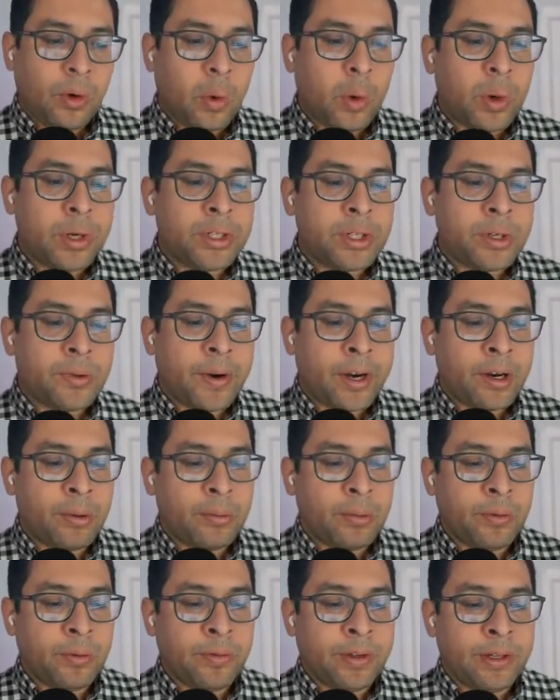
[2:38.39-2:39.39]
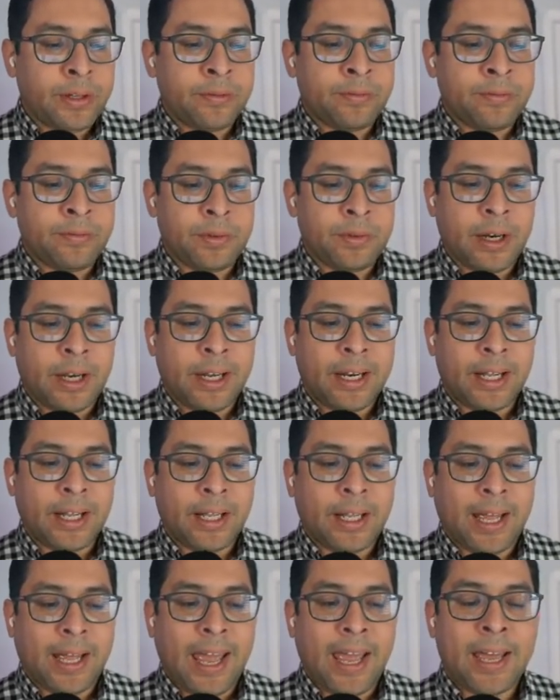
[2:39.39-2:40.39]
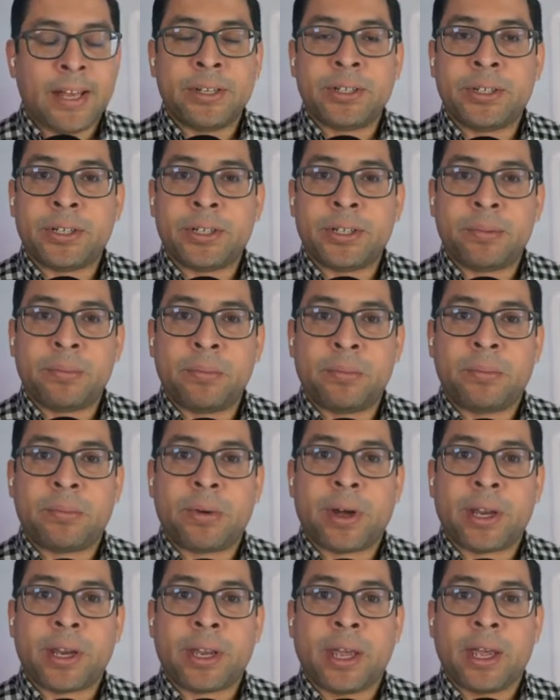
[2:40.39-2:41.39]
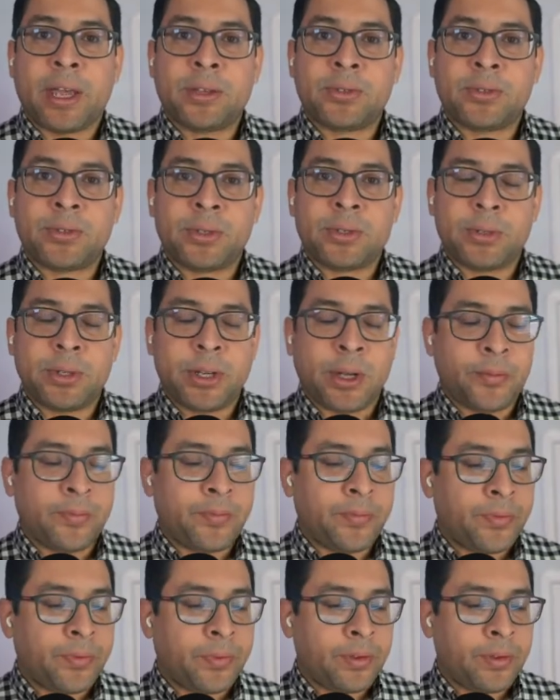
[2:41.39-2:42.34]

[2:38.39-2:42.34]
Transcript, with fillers: Once you're ready to move in, you're going to click Enter Broadcast Studio.